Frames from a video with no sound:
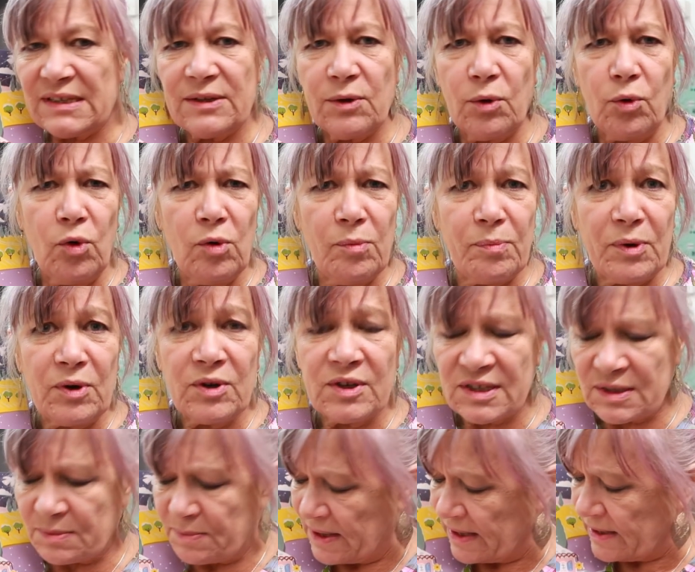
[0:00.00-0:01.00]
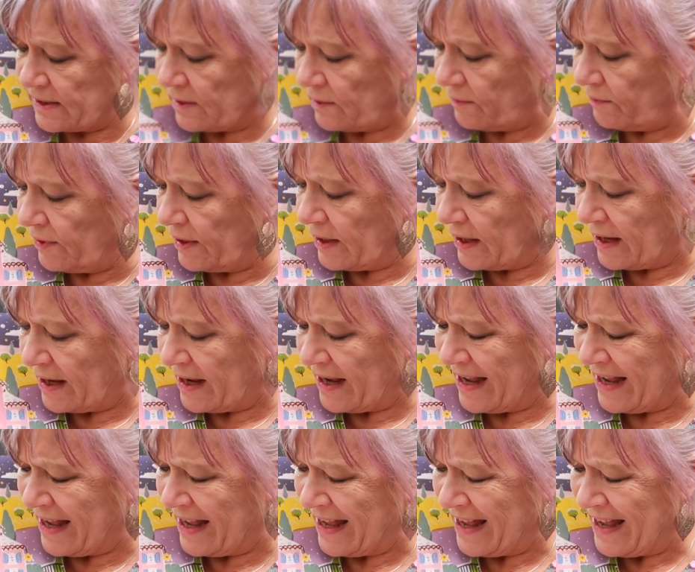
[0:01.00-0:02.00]
The whole box smells lovely.
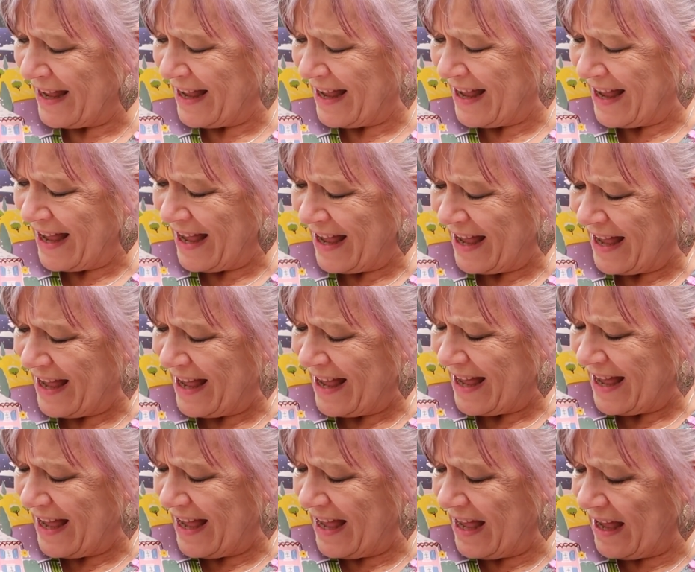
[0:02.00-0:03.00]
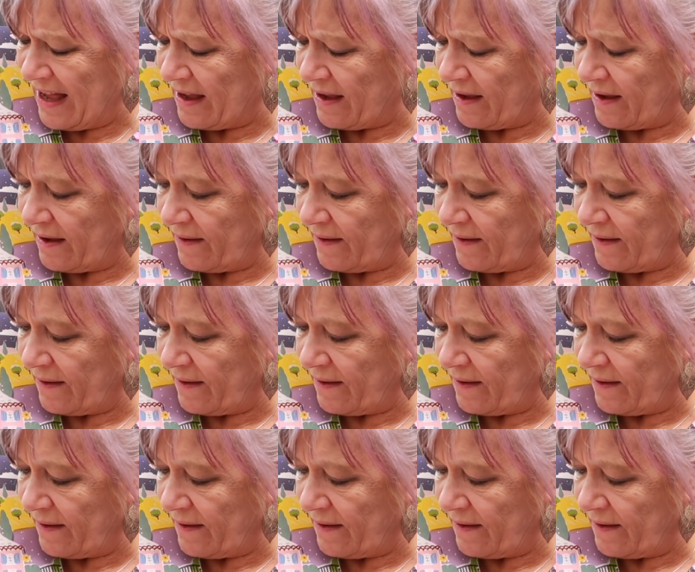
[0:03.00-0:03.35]
Come